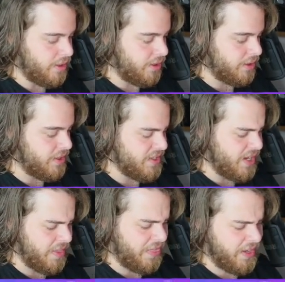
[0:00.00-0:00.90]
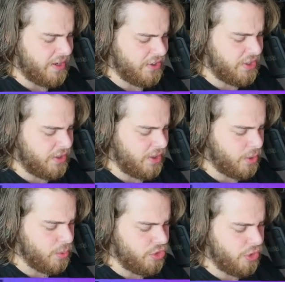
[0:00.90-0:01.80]
These I think are the
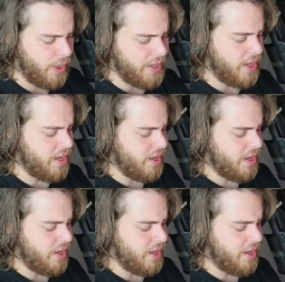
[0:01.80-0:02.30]
OG one.